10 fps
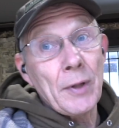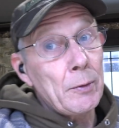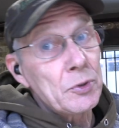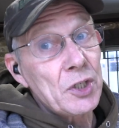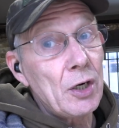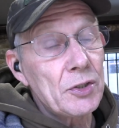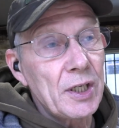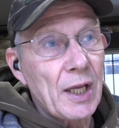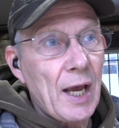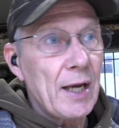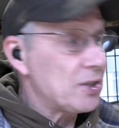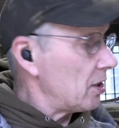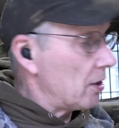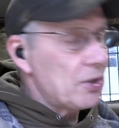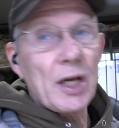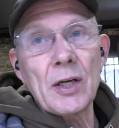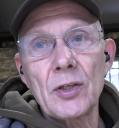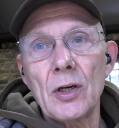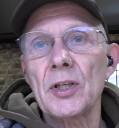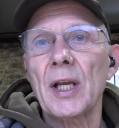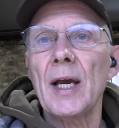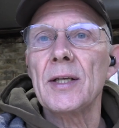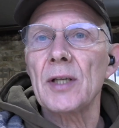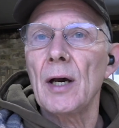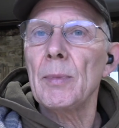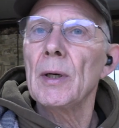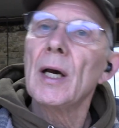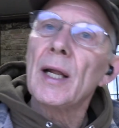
they will charge in the case, so you can charge the case up,